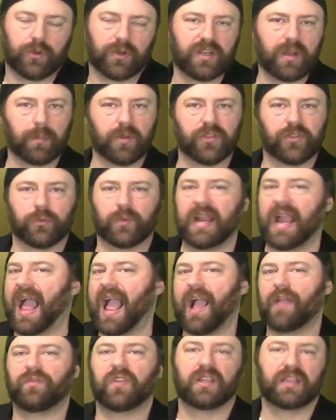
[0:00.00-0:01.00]
In number 3, I
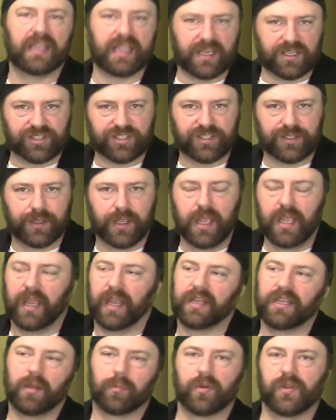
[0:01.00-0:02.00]
had the least.
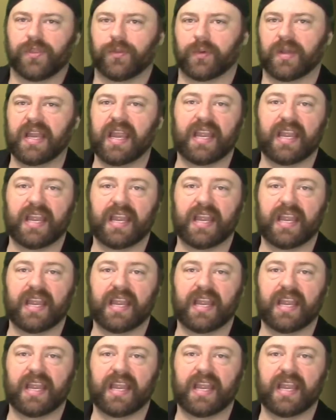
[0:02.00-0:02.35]
In number 3,